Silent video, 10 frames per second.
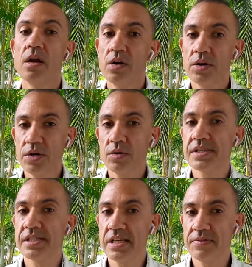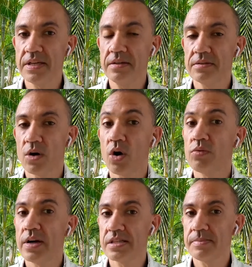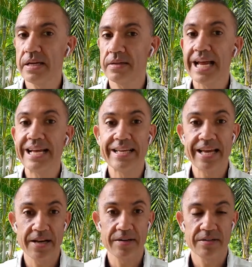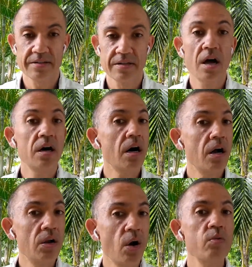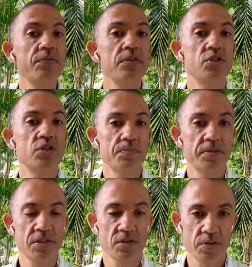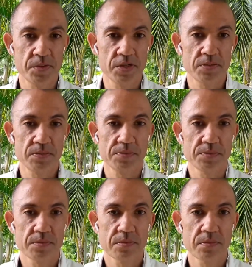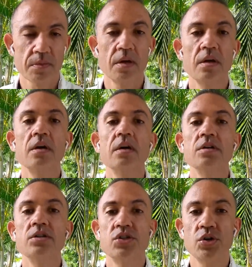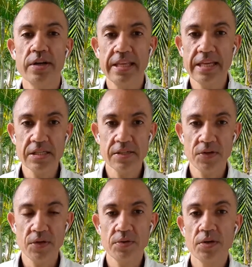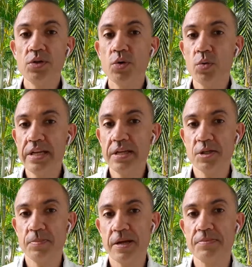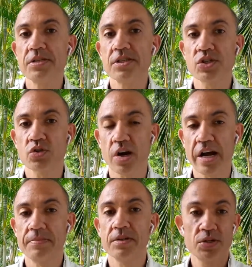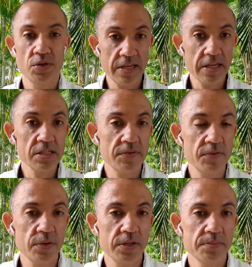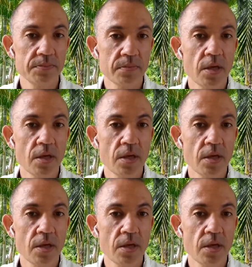Look at your CV or resume again, along with the job description. During the interview, you'll need to be able to describe to the interviewer